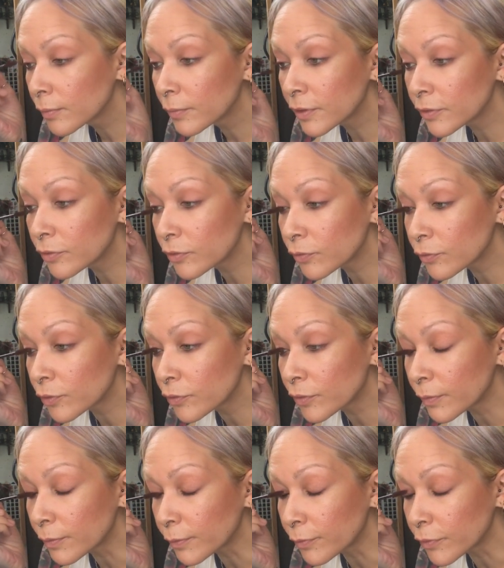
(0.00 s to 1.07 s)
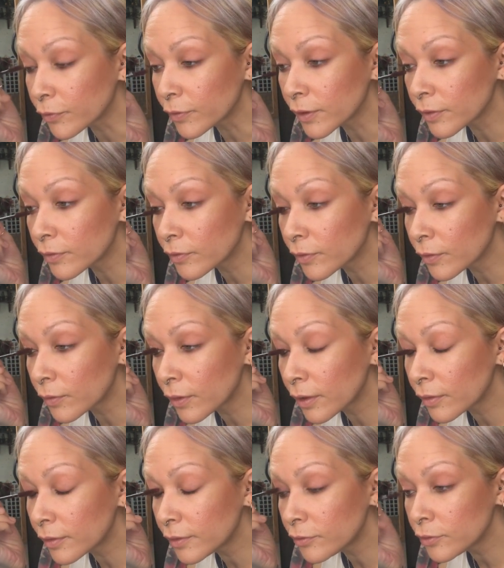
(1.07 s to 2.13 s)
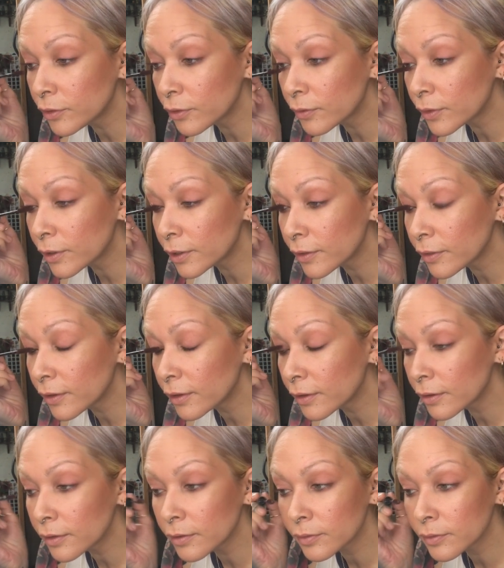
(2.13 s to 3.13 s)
But this is the first time I'm using it, so I'll let you know how I think.